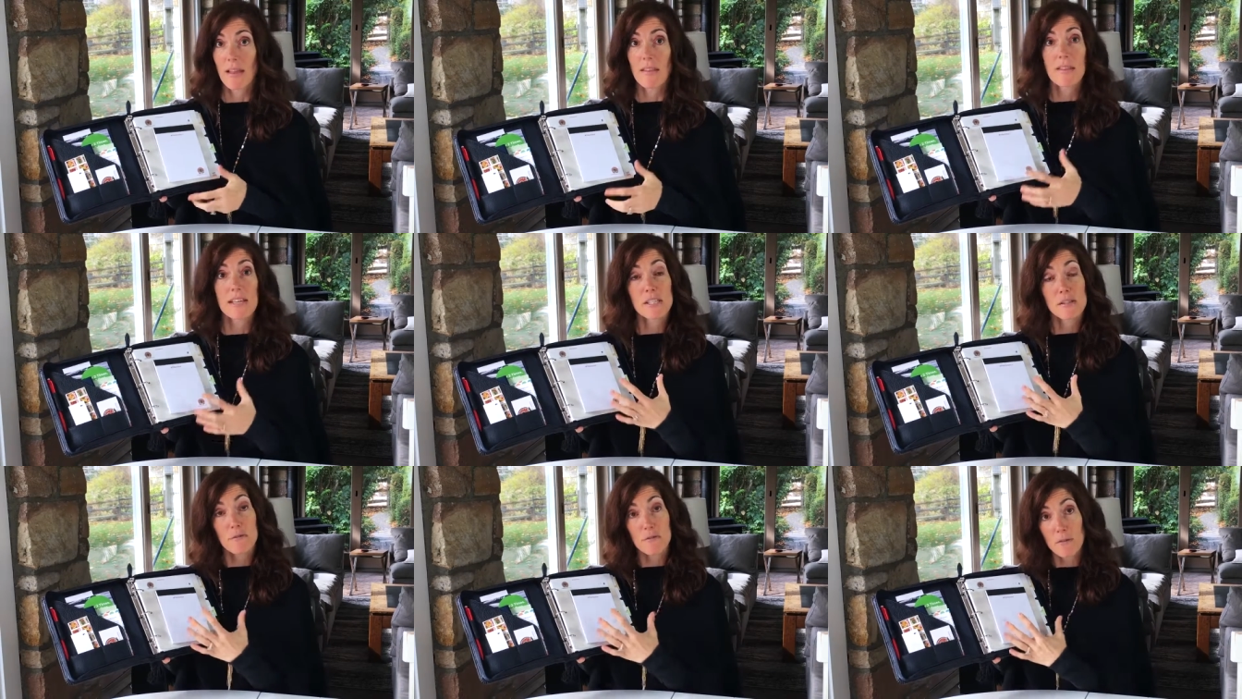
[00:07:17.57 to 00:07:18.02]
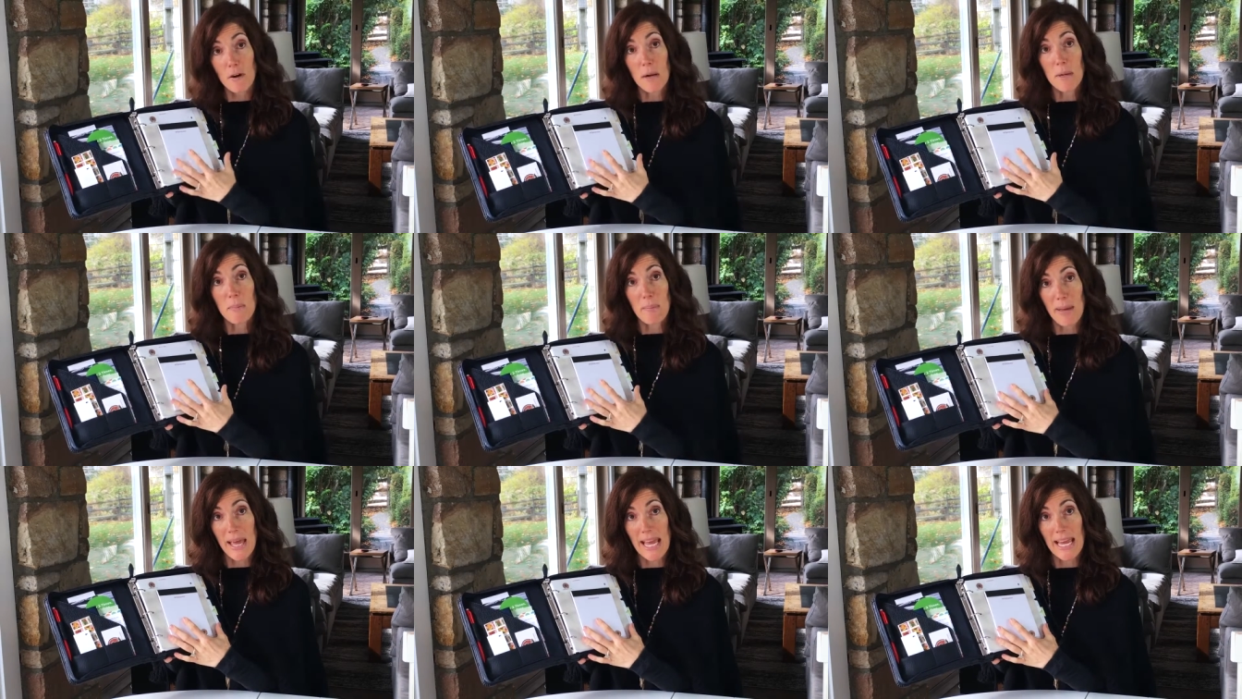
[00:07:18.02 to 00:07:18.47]
This
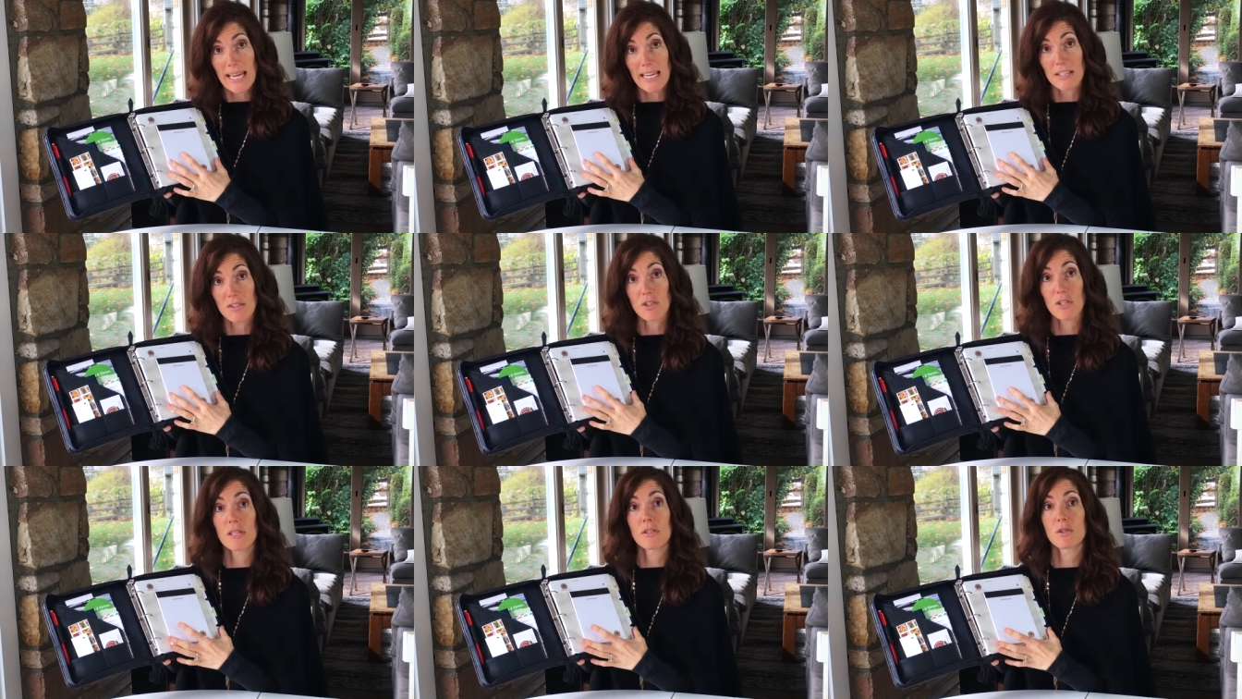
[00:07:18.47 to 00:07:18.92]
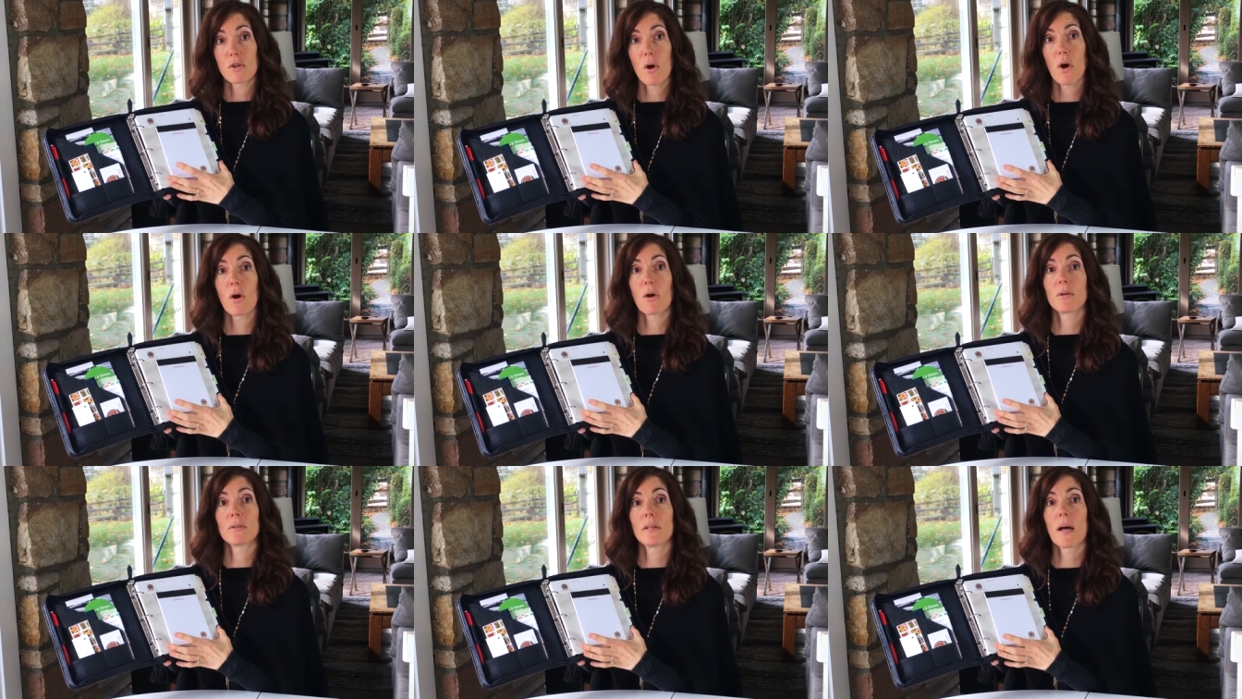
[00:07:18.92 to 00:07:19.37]
front page is
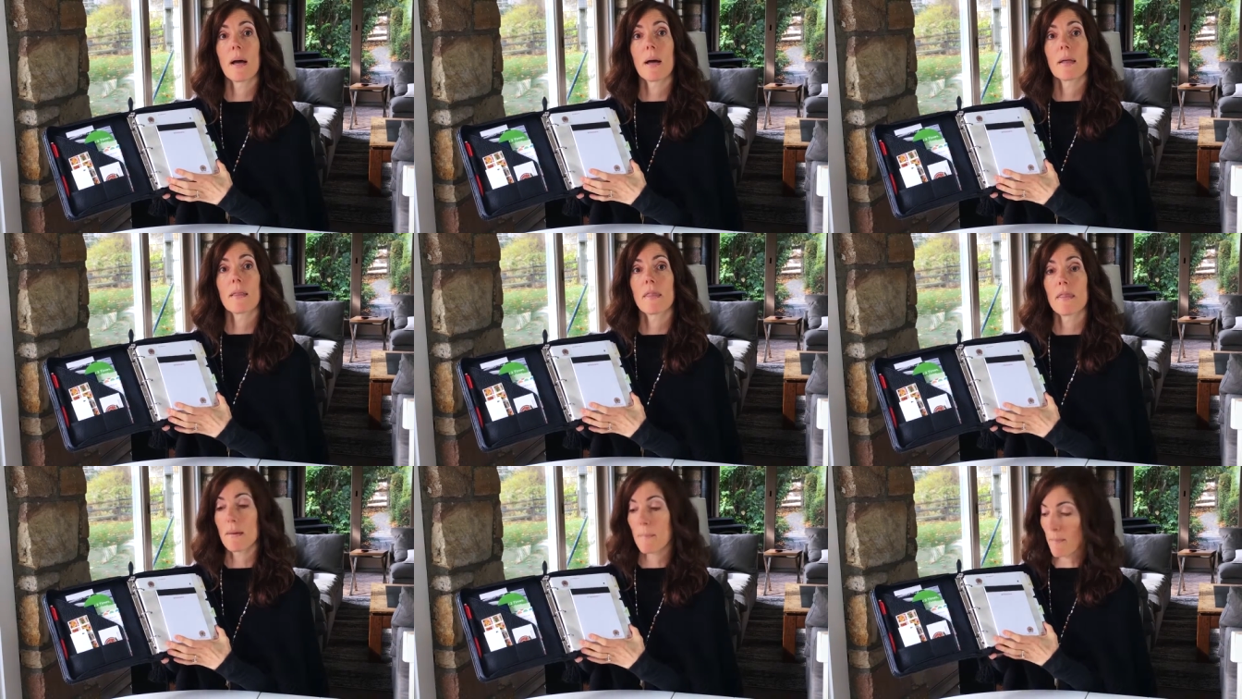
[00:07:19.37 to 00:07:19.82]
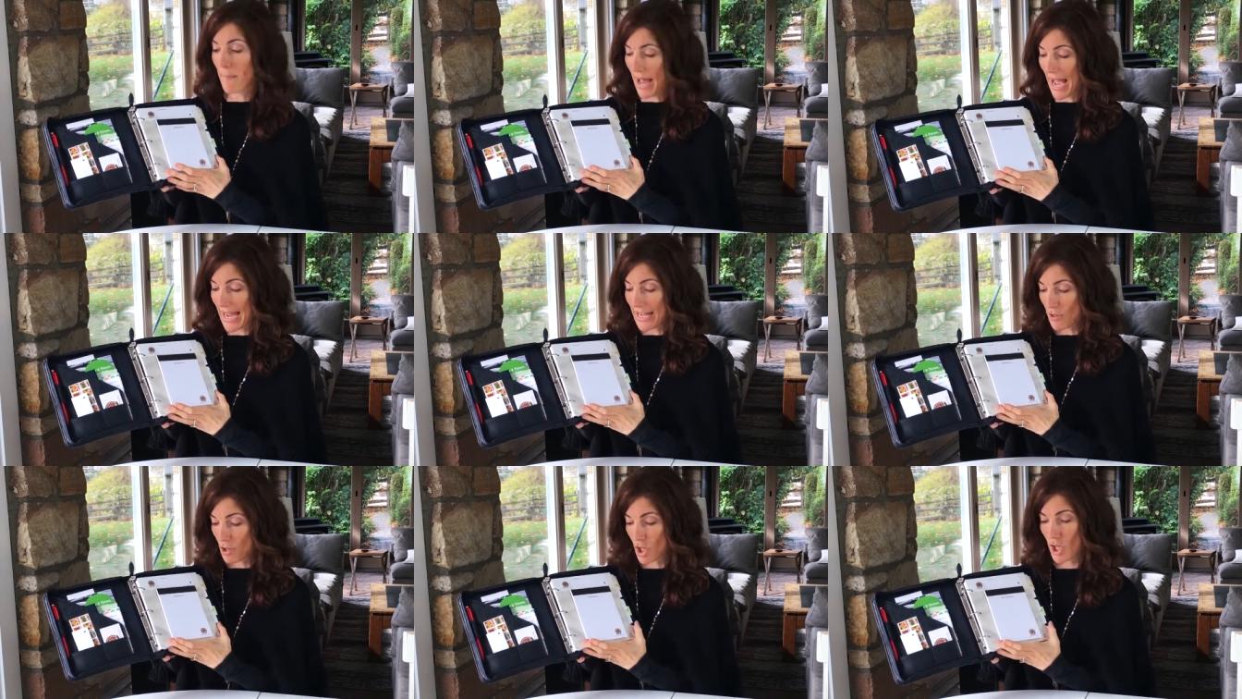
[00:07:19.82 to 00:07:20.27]
called the
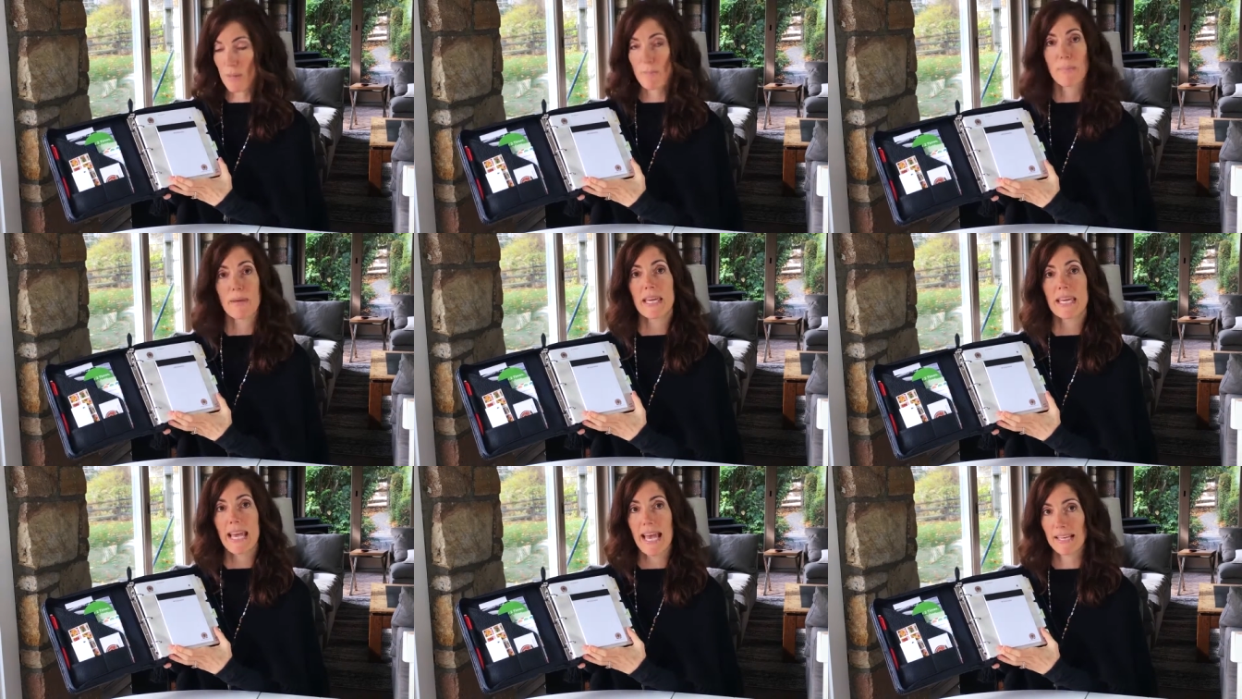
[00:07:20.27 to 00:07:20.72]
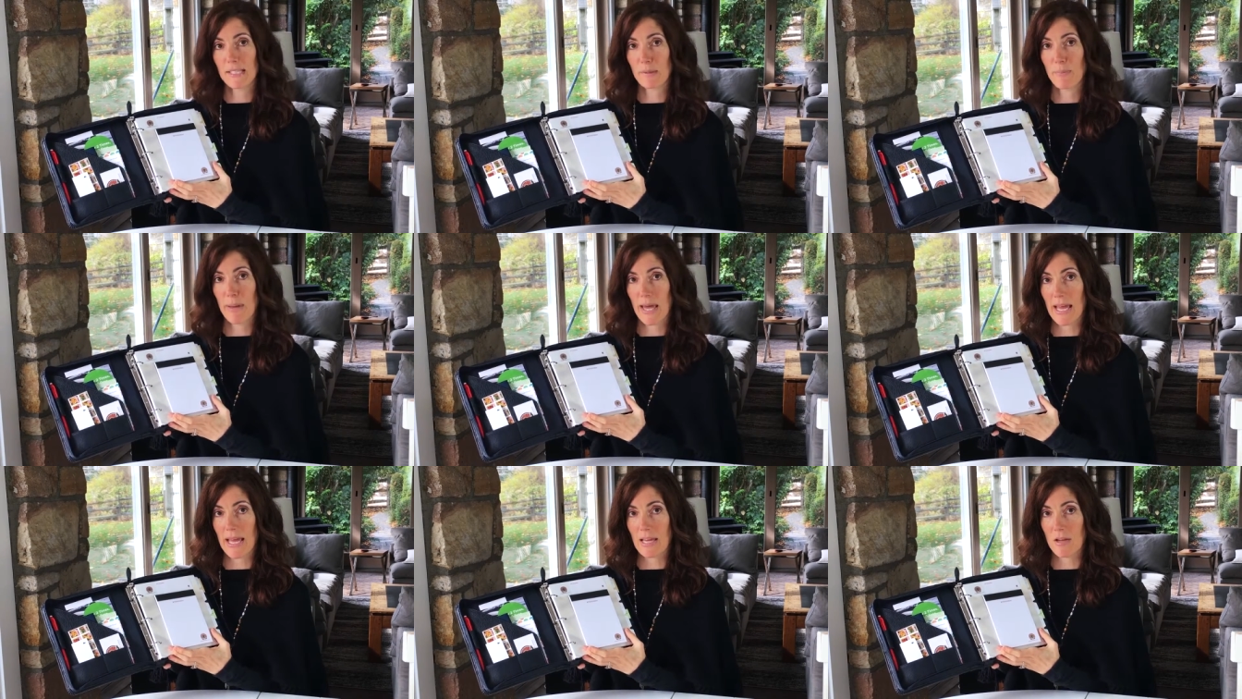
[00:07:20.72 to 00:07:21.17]
My GPS
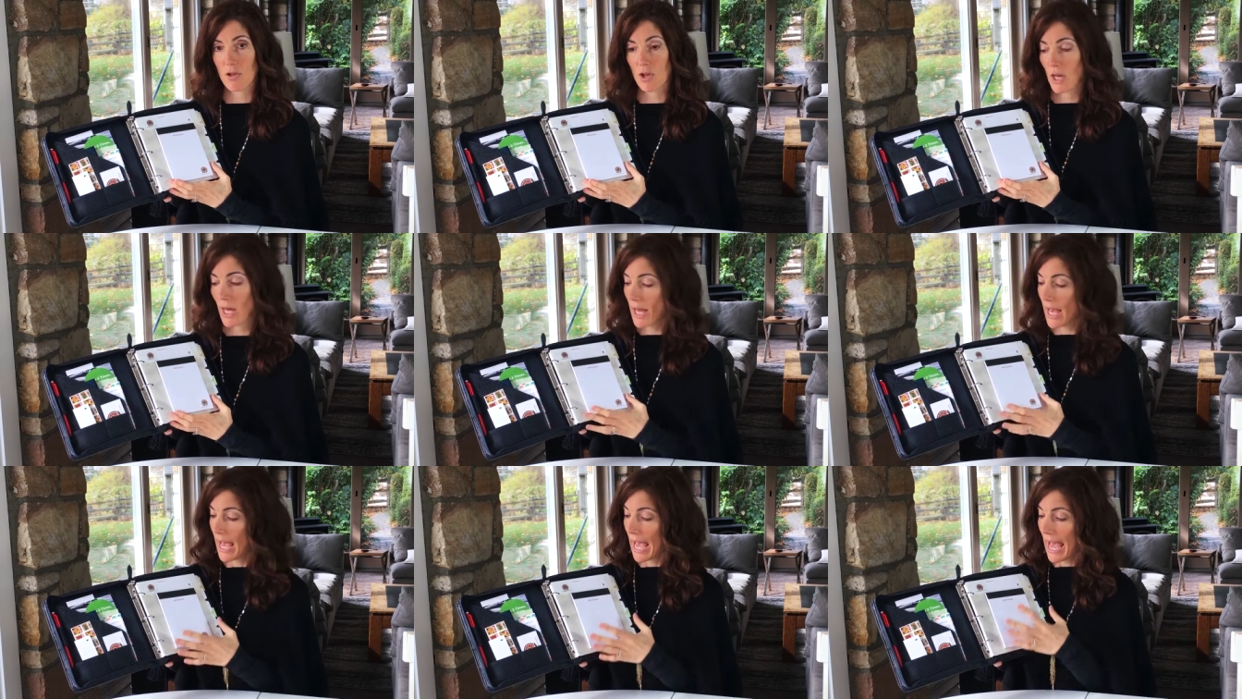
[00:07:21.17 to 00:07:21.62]
page,